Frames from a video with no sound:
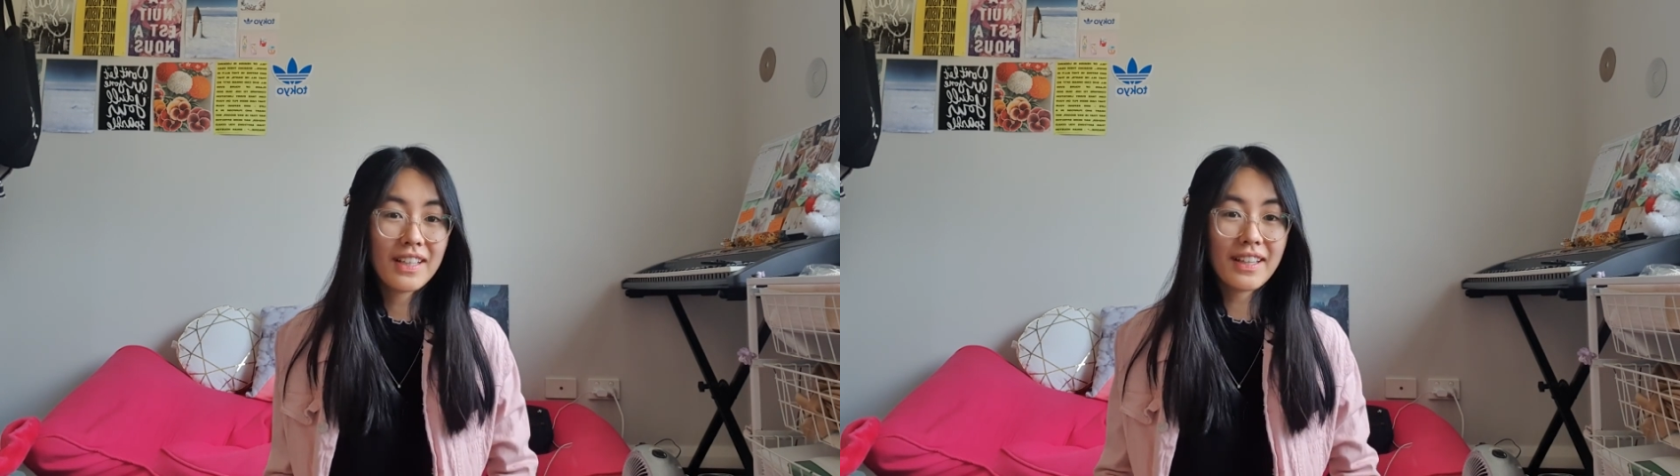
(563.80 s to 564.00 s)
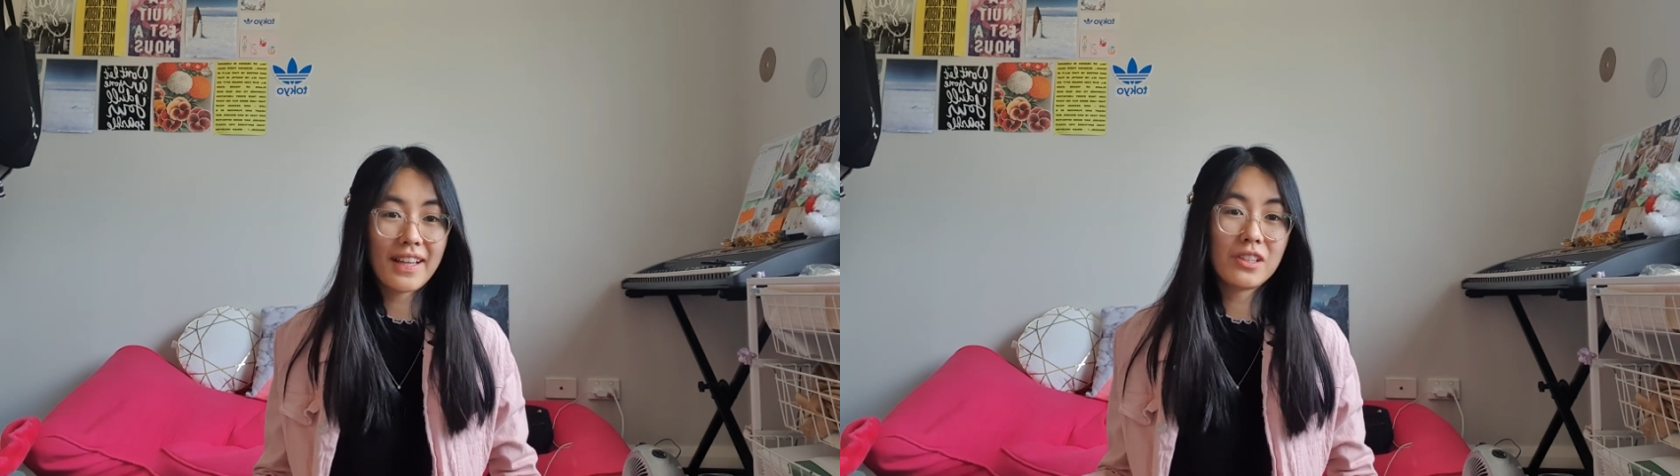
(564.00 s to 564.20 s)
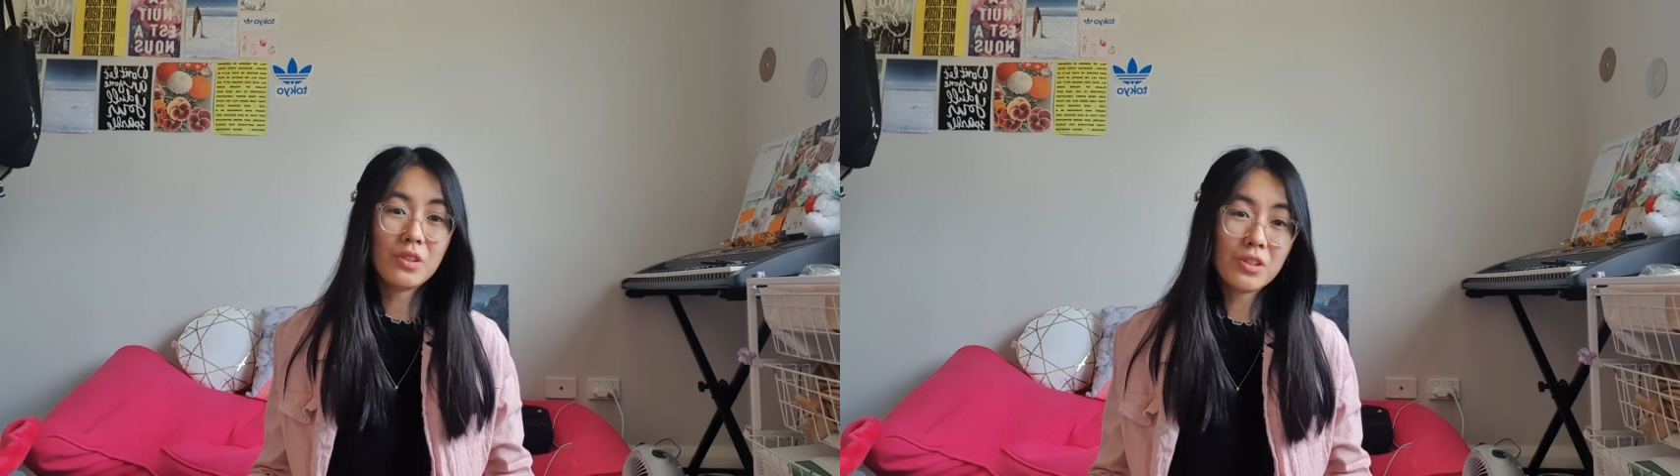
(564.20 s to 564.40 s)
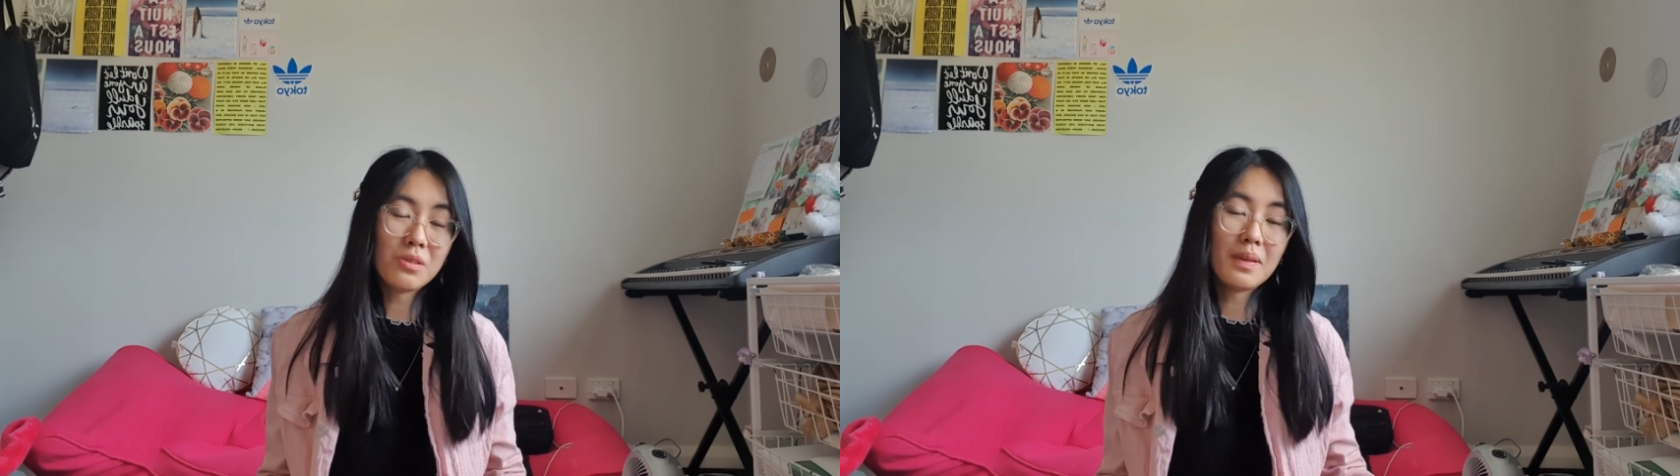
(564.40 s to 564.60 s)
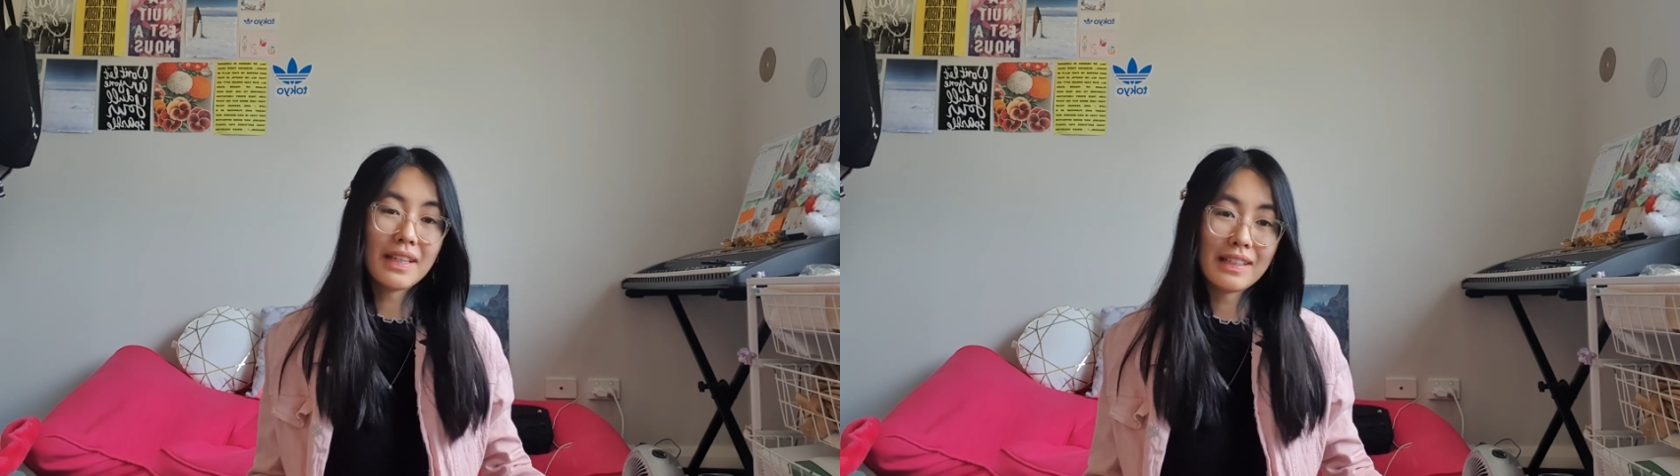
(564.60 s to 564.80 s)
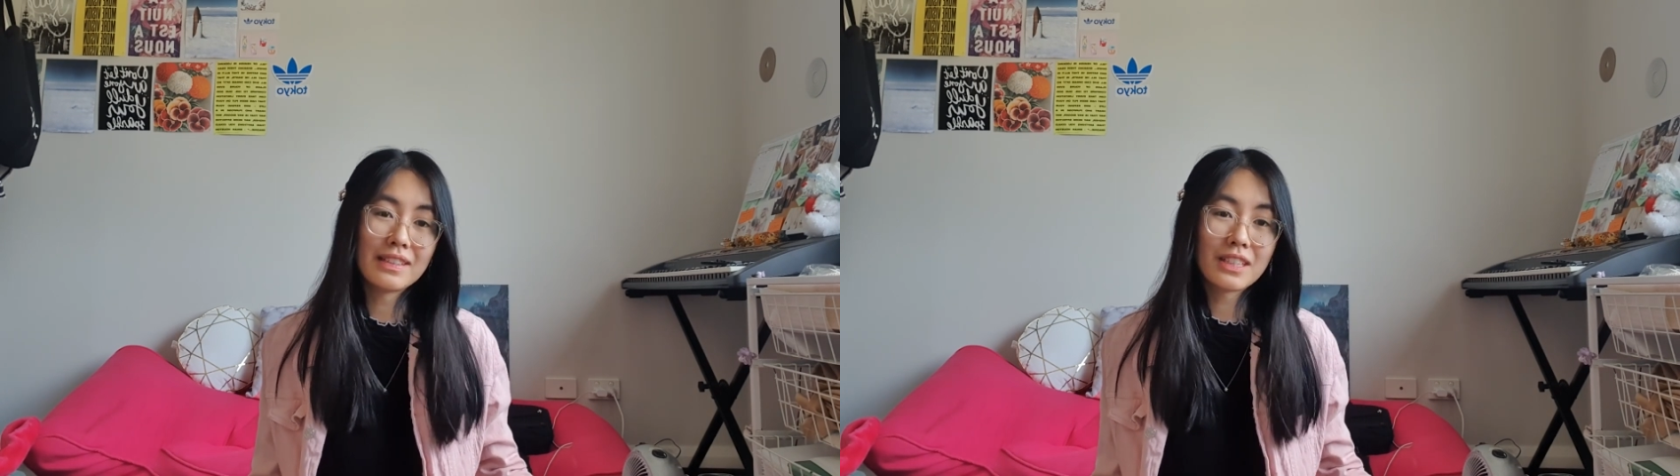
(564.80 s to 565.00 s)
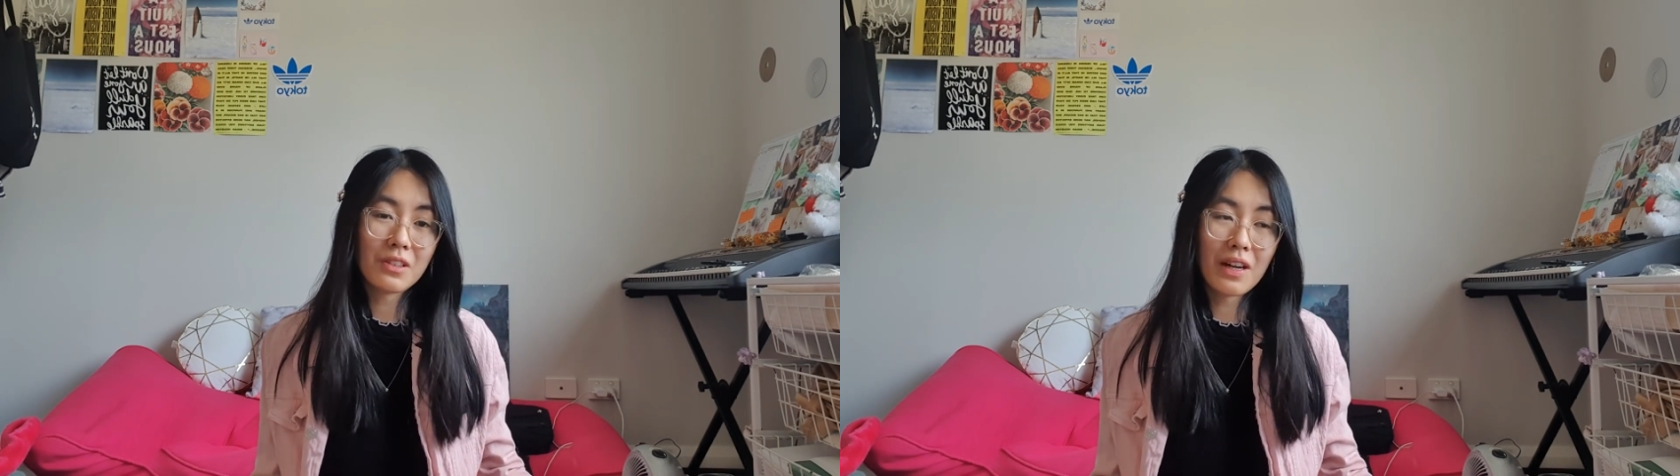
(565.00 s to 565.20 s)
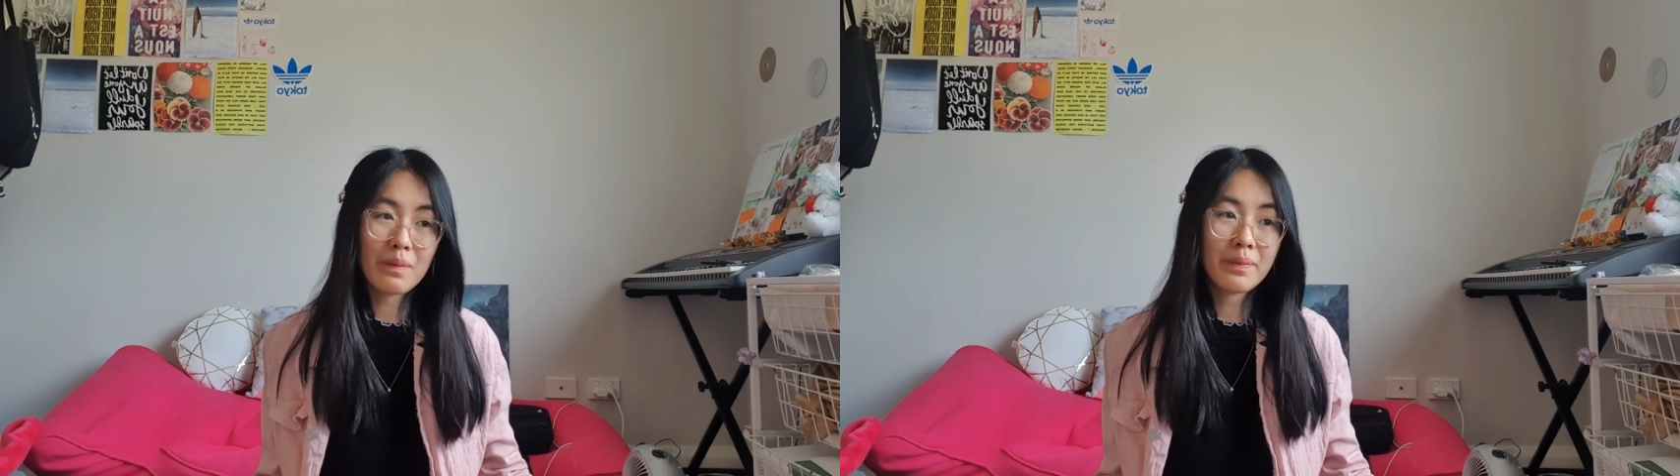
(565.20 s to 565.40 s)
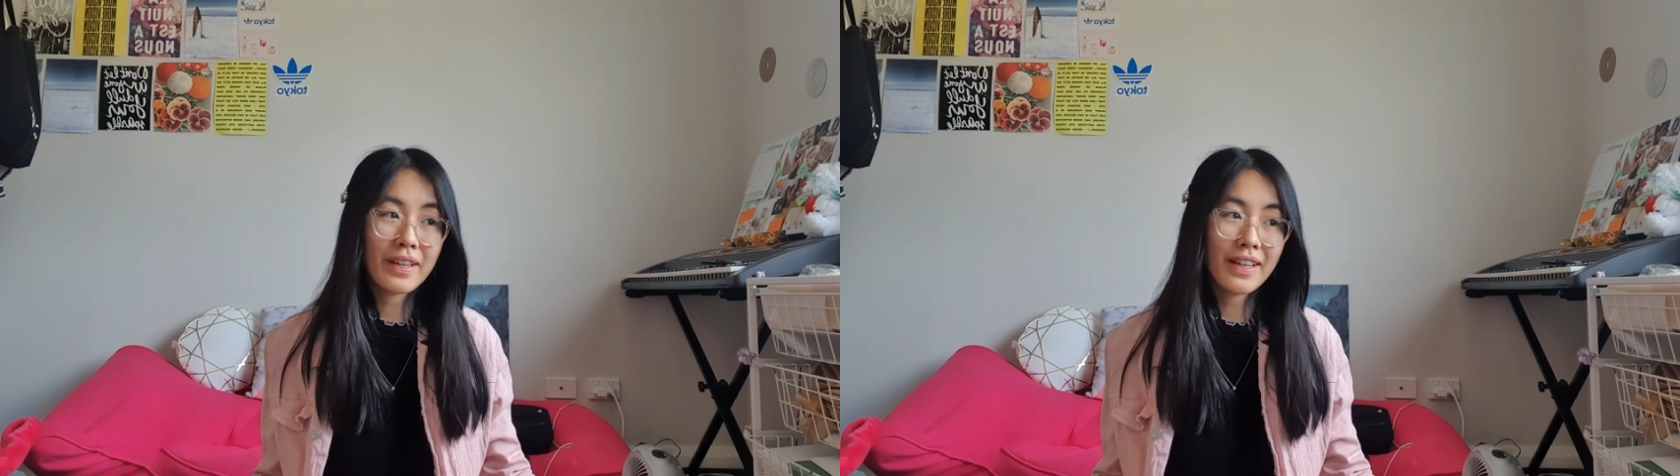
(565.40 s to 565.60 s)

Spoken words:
like YouTube and Instagram,